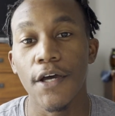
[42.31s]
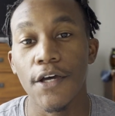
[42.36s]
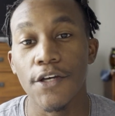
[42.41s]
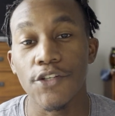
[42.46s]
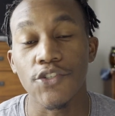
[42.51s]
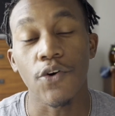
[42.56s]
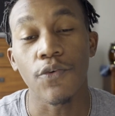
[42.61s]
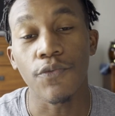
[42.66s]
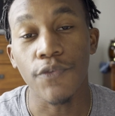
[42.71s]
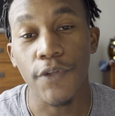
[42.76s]

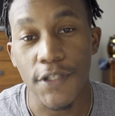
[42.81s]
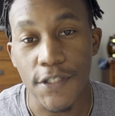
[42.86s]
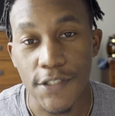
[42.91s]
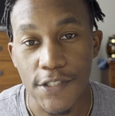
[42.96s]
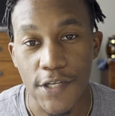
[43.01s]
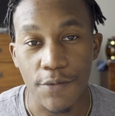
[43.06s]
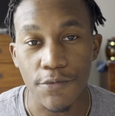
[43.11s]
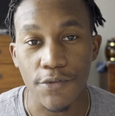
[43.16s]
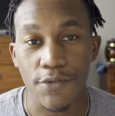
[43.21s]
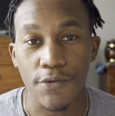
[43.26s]
So hopefully this
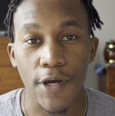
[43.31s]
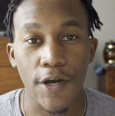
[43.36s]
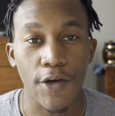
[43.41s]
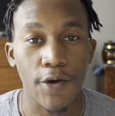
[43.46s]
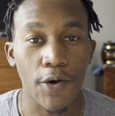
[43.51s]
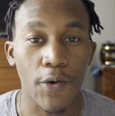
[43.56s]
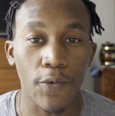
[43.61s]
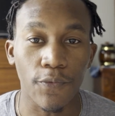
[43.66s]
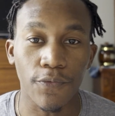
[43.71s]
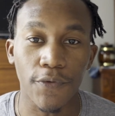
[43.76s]
helps you
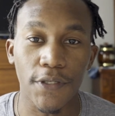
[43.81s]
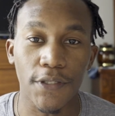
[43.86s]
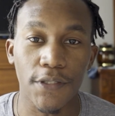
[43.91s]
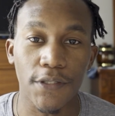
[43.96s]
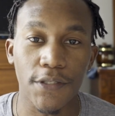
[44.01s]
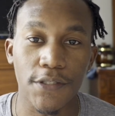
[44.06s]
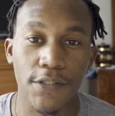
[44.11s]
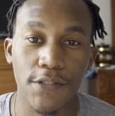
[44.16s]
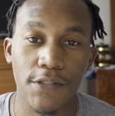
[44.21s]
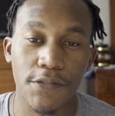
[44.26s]
out. Hopefully
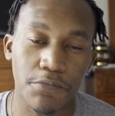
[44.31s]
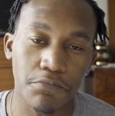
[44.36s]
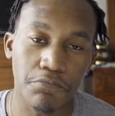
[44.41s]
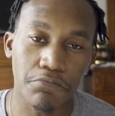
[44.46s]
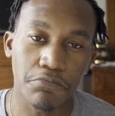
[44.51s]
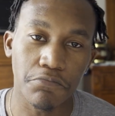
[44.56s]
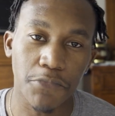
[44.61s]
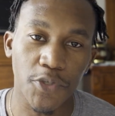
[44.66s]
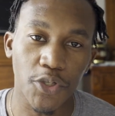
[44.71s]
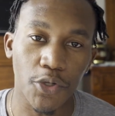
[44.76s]
this,
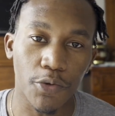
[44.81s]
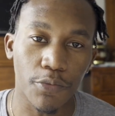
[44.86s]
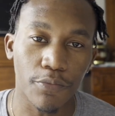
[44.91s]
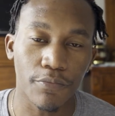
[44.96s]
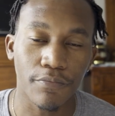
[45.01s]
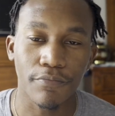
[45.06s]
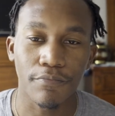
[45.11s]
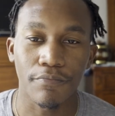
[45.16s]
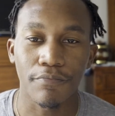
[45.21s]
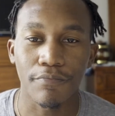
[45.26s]

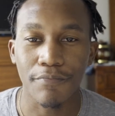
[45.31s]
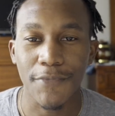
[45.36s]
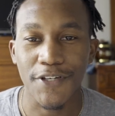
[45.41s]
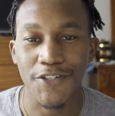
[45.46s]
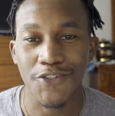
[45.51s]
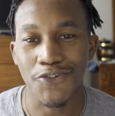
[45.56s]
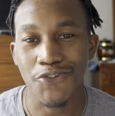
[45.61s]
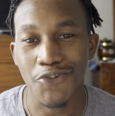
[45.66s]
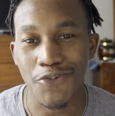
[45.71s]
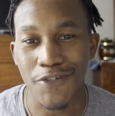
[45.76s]

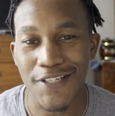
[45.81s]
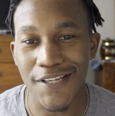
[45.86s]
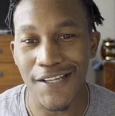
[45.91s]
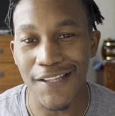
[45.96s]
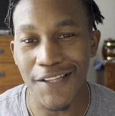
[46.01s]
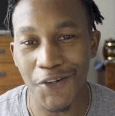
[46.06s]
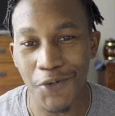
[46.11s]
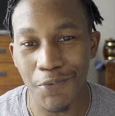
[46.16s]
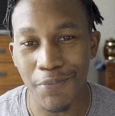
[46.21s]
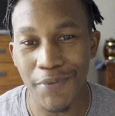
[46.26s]
makes your choice
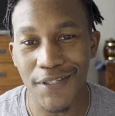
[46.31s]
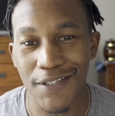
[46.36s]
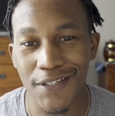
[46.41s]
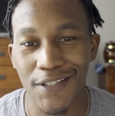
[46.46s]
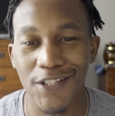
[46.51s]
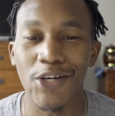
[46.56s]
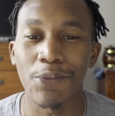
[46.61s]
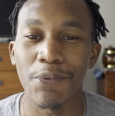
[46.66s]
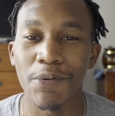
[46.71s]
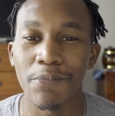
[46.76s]
a little bit
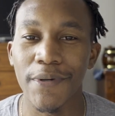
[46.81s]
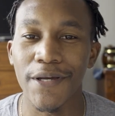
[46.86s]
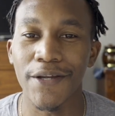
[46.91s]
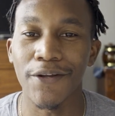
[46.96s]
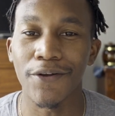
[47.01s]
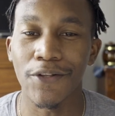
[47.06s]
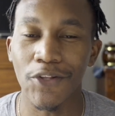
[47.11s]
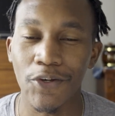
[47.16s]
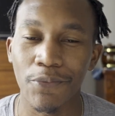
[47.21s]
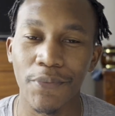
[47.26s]
better,
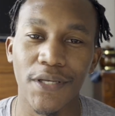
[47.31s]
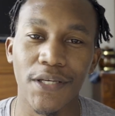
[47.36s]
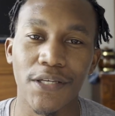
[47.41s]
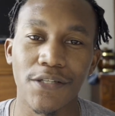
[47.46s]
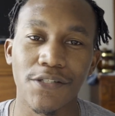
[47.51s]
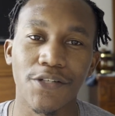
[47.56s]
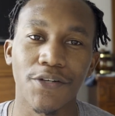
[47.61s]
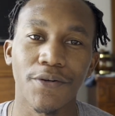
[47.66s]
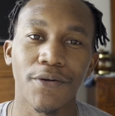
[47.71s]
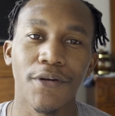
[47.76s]
a little bit
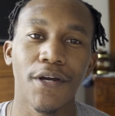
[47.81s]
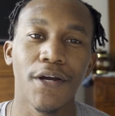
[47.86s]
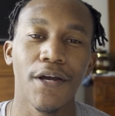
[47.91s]
easier.